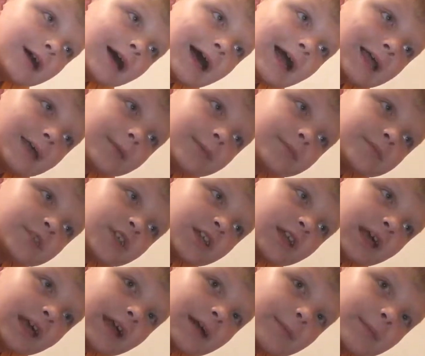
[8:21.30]
I'm
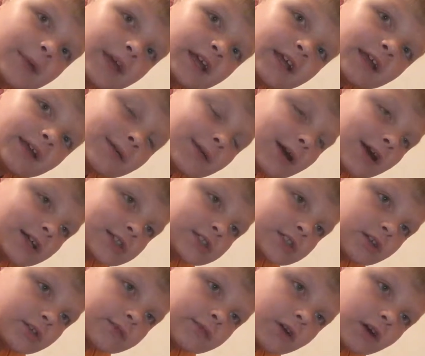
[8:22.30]
today I'm making
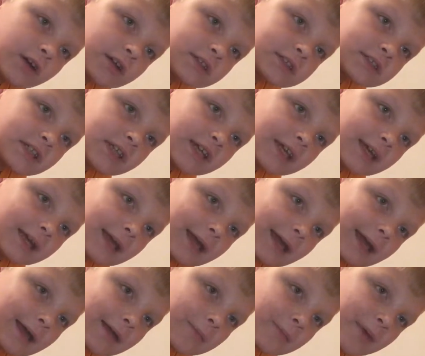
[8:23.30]
Rockstar Foxy
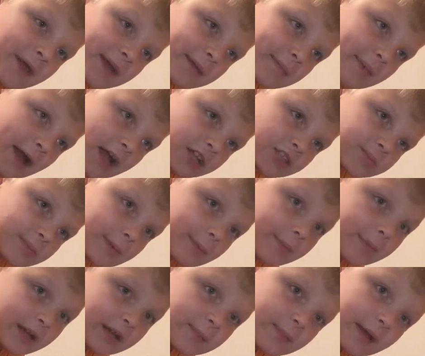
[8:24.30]
and Pig Patch, but
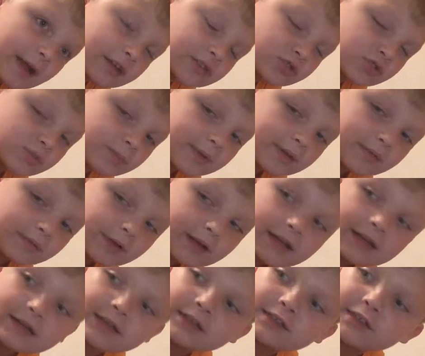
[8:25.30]
Pig Patch will be
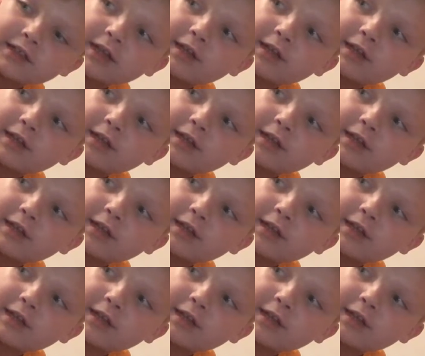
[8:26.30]
red because